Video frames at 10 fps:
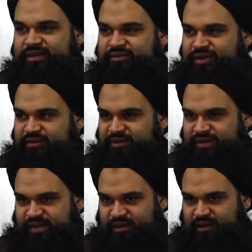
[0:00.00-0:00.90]
there's no
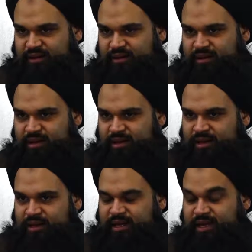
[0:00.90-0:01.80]
difference at all
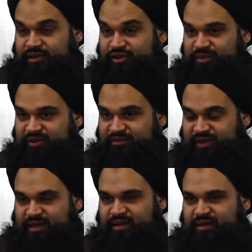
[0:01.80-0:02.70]
in terms of
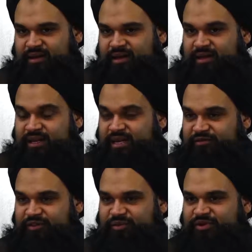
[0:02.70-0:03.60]
fiqh. The
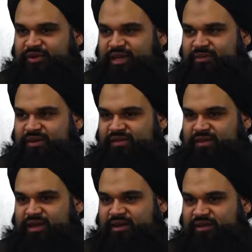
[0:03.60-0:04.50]
difference between them is
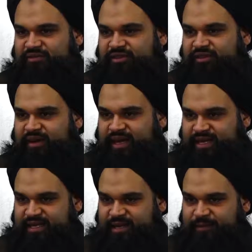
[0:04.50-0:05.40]
a difference of
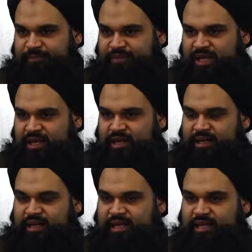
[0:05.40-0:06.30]
aqidah.
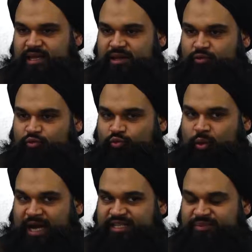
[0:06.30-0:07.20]
That
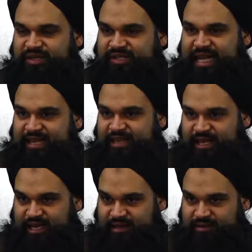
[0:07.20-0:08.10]
wajib is that
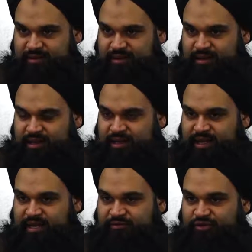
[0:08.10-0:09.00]
thing
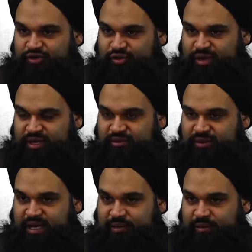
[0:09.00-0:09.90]
that if you do it,
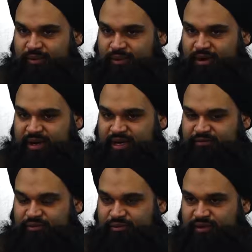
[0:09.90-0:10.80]
you get reward, and
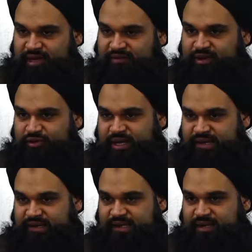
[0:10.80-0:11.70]
if you leave it, you
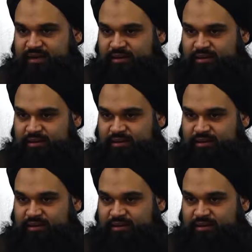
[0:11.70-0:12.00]
get sin.